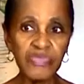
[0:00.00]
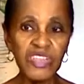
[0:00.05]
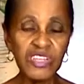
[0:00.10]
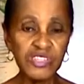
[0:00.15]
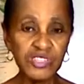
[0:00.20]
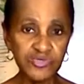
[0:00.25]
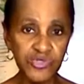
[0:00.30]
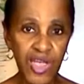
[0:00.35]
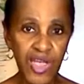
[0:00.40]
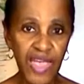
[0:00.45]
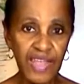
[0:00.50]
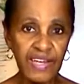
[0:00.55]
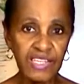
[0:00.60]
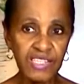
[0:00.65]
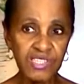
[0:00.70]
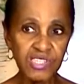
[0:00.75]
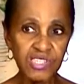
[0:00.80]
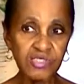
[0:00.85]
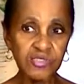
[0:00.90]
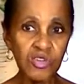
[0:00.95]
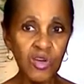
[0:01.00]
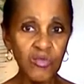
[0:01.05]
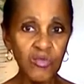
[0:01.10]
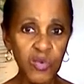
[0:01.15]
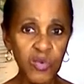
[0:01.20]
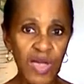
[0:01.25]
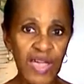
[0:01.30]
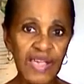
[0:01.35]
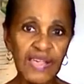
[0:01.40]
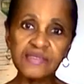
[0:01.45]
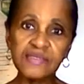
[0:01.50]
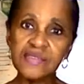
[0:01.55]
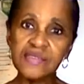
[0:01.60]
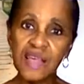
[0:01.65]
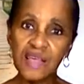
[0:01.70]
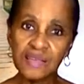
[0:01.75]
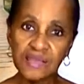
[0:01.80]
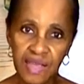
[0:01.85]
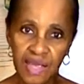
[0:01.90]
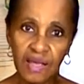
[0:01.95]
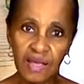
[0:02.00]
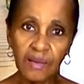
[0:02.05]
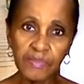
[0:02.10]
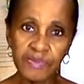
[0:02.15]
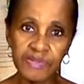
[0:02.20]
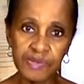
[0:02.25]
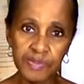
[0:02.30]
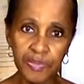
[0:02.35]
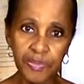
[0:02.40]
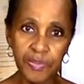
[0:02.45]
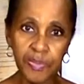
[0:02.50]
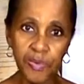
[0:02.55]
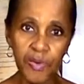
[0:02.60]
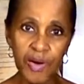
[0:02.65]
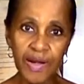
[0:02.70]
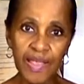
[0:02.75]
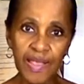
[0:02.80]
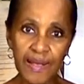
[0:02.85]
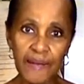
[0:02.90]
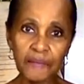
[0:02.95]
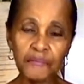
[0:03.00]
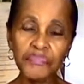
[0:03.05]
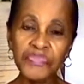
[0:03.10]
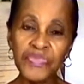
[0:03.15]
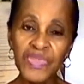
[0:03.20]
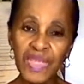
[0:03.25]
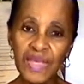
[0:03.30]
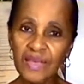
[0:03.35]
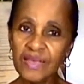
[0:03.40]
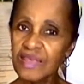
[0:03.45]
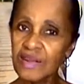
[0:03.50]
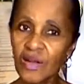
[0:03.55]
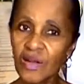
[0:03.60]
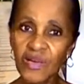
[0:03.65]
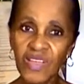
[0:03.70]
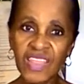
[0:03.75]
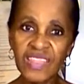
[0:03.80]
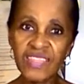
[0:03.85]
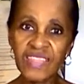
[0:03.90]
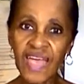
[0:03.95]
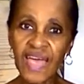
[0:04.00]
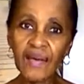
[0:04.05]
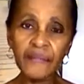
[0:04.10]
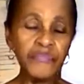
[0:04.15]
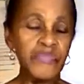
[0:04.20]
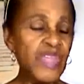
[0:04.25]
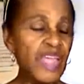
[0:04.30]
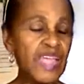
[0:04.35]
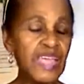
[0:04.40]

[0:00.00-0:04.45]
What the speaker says: strategies or ways to help support him, in that.